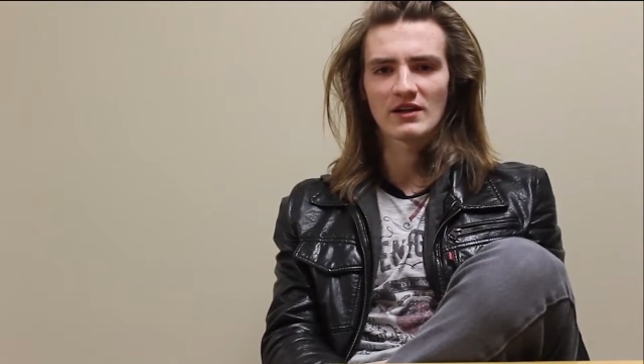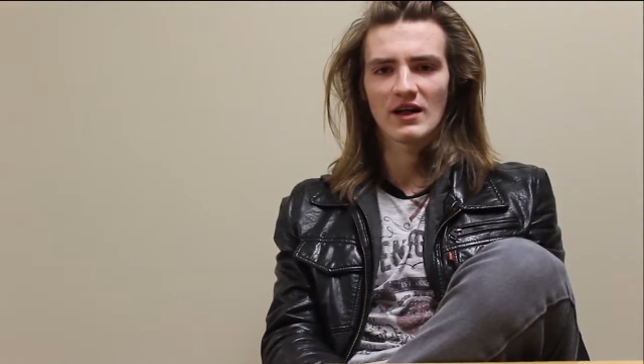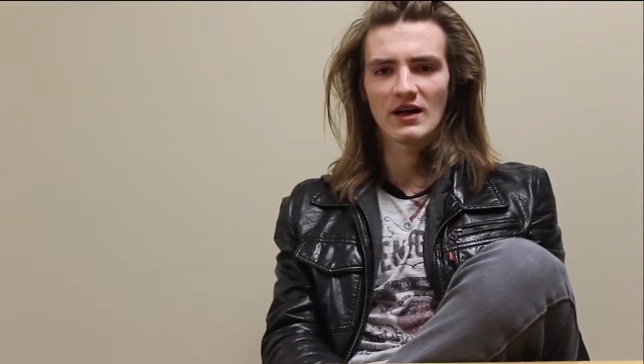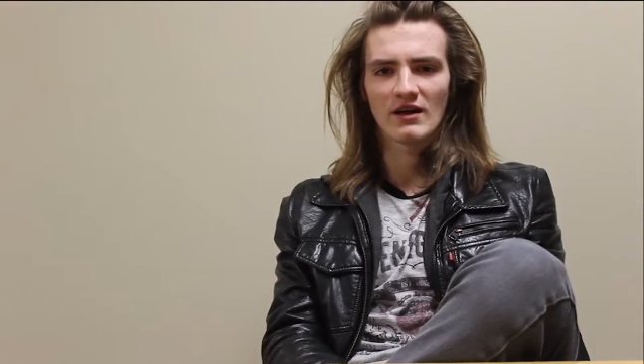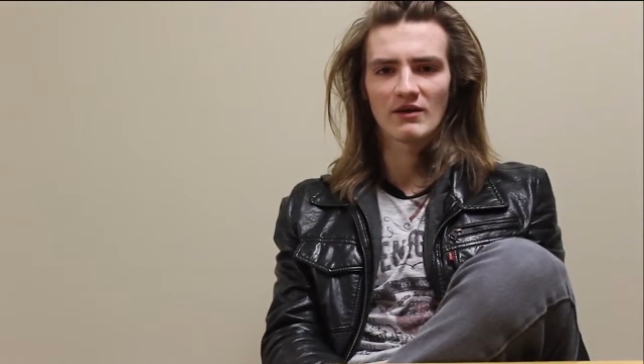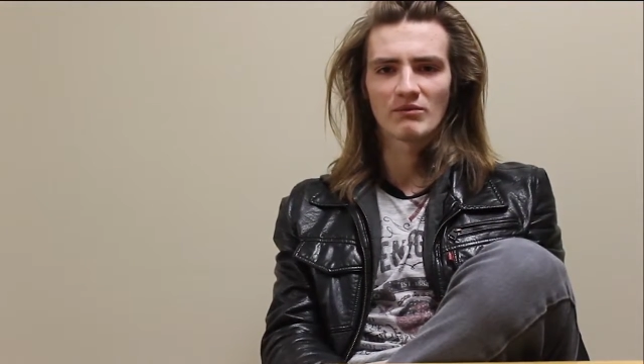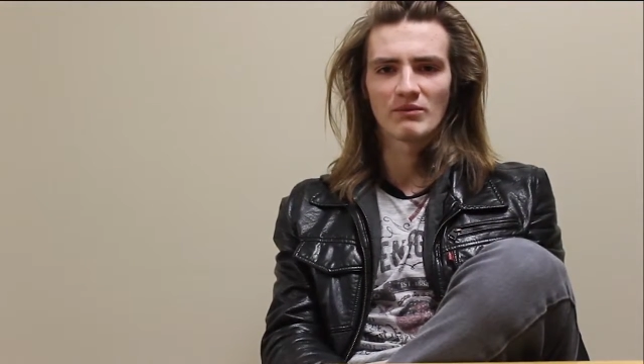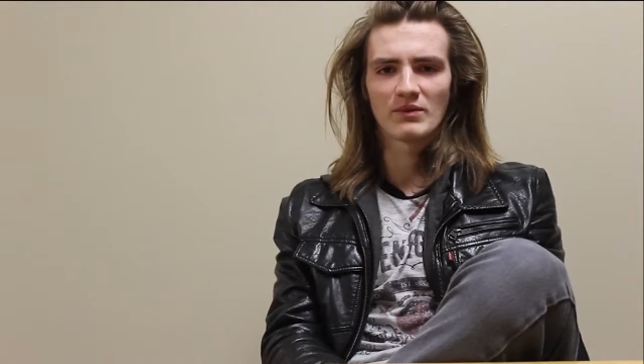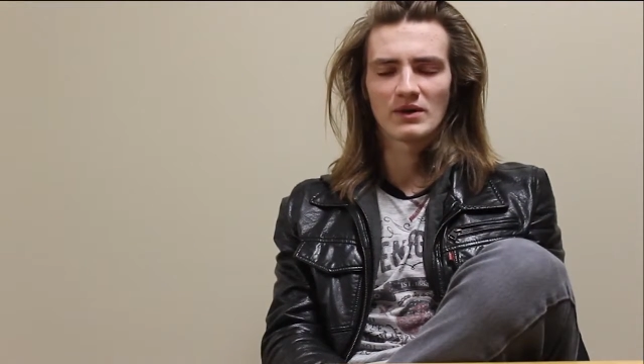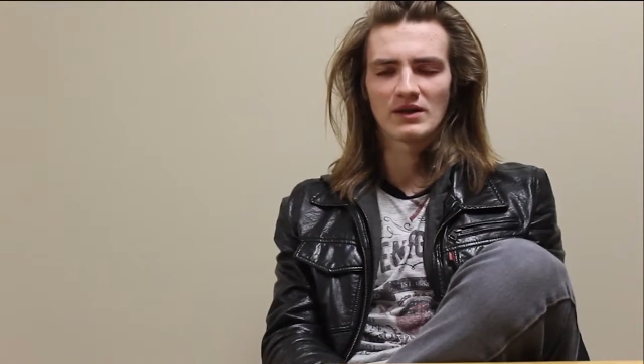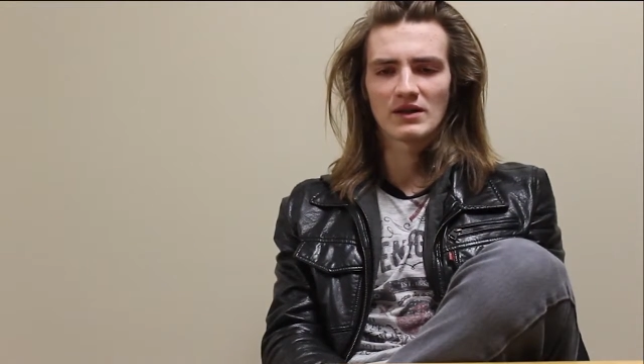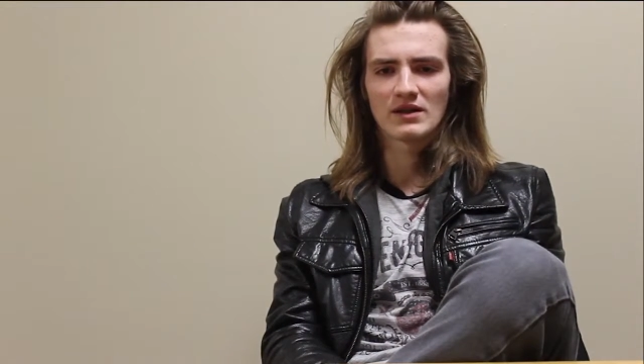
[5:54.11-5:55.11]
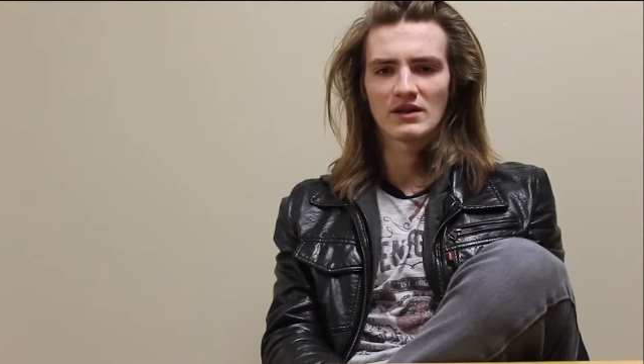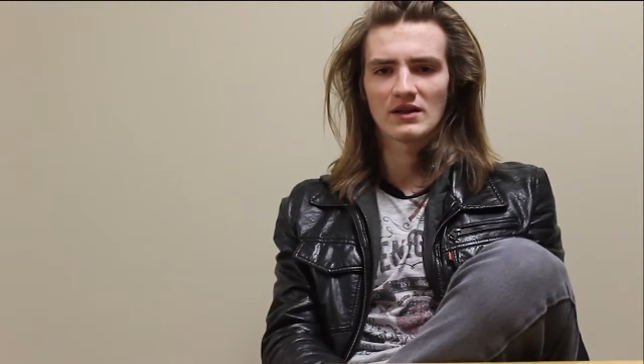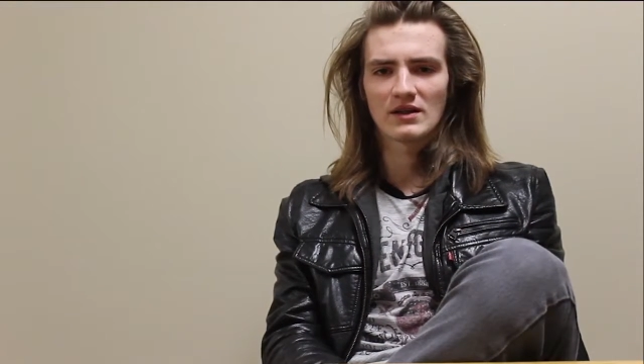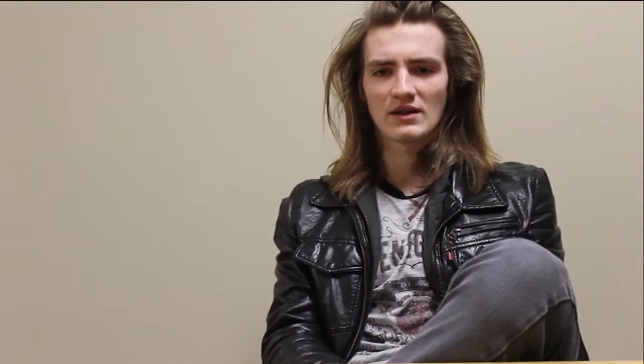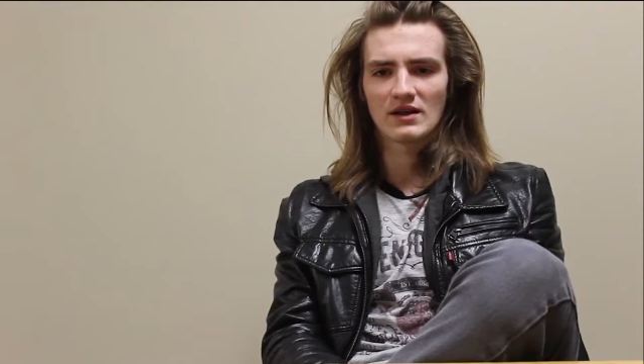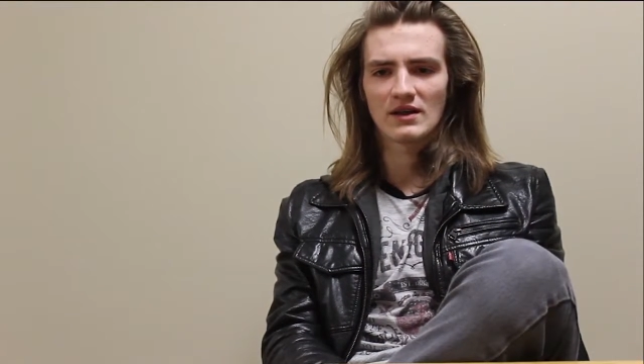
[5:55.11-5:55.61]

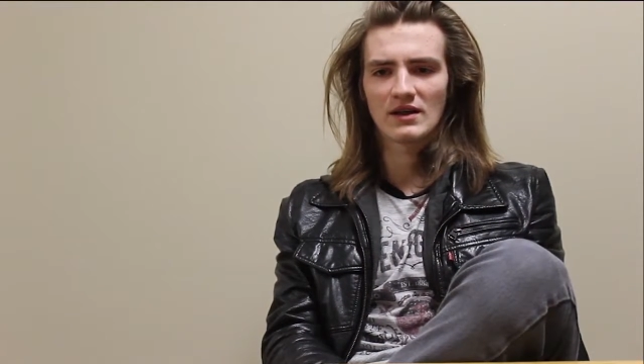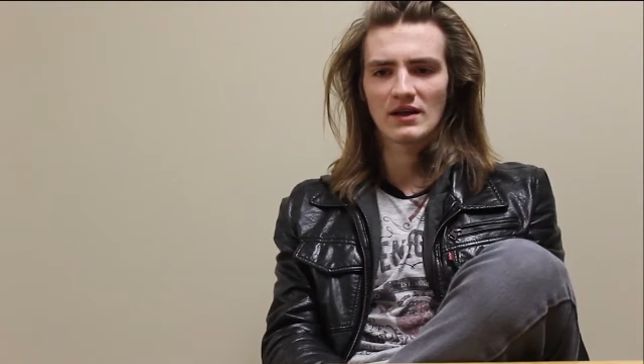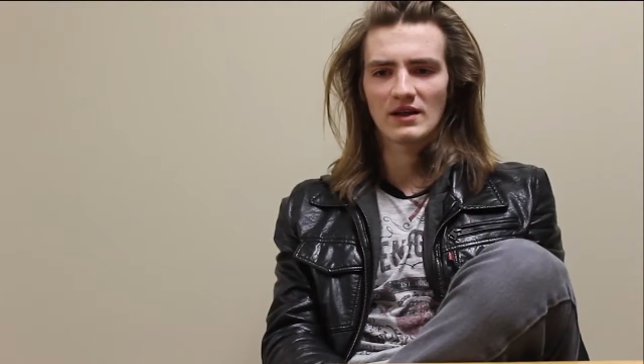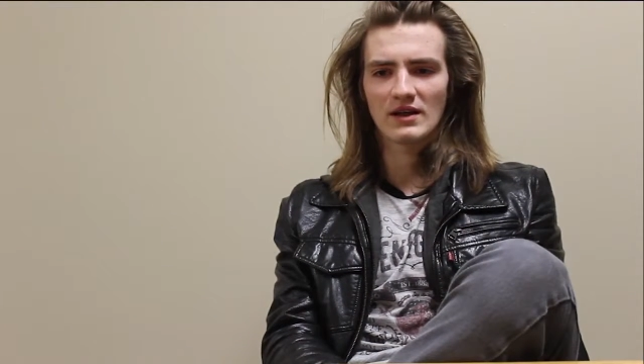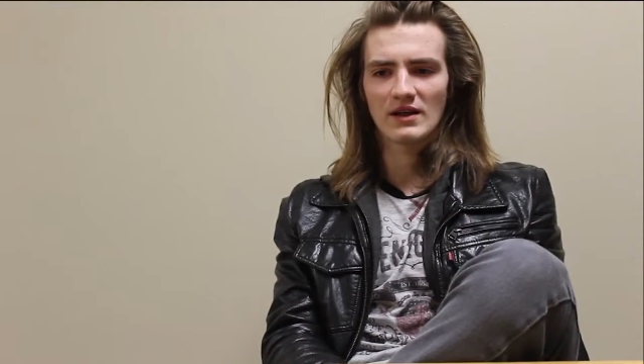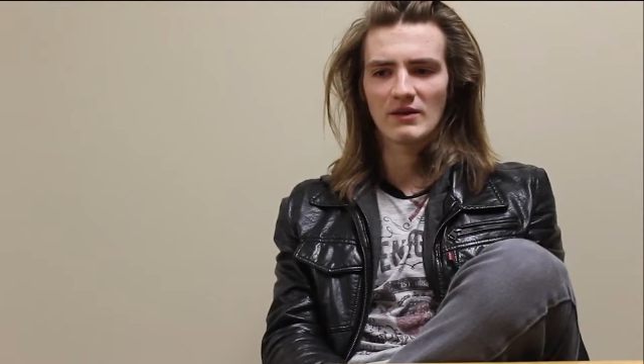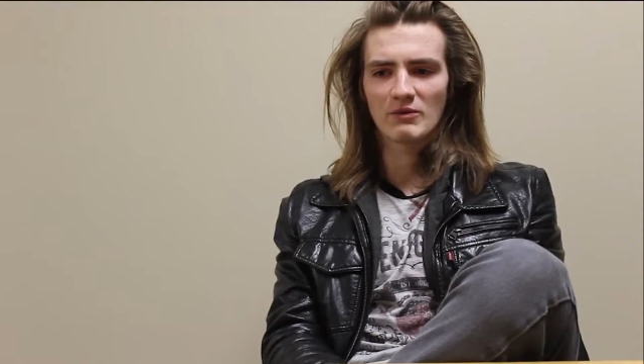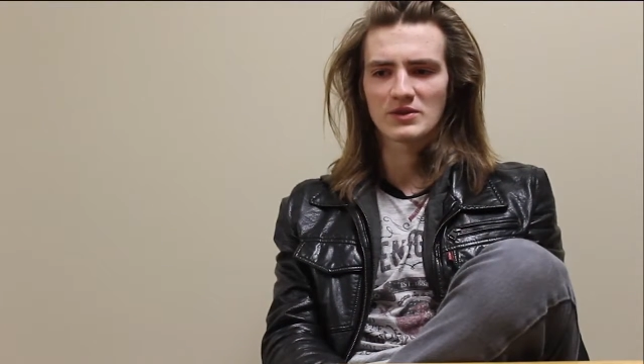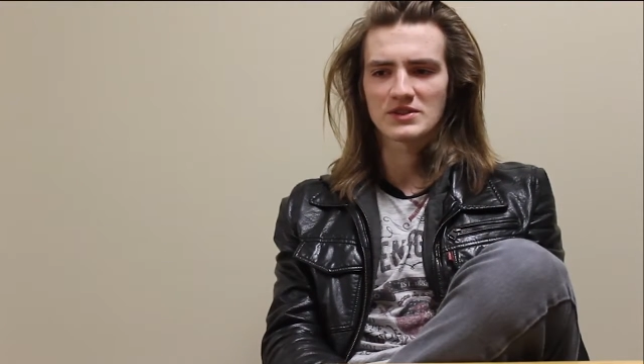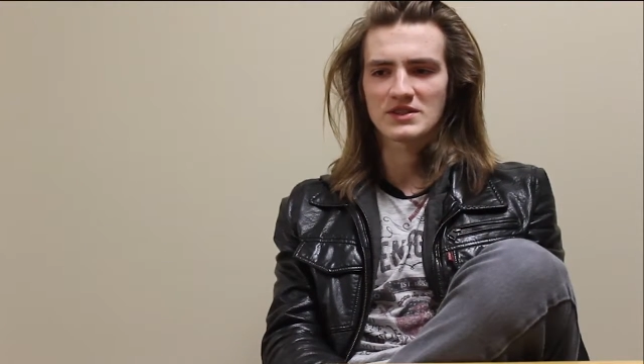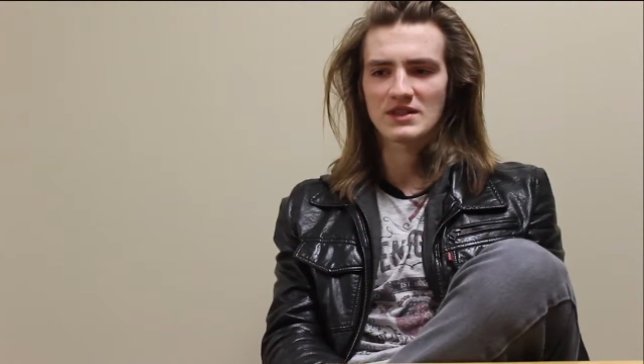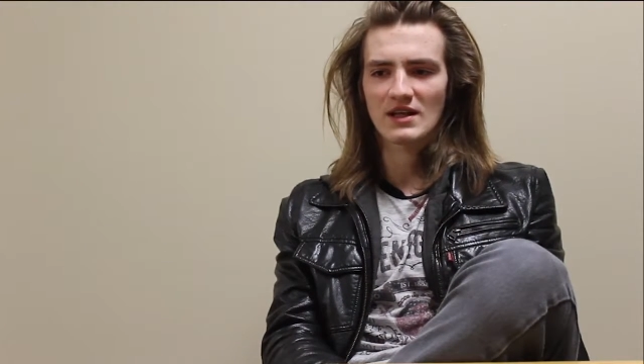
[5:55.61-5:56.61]
Um, it was,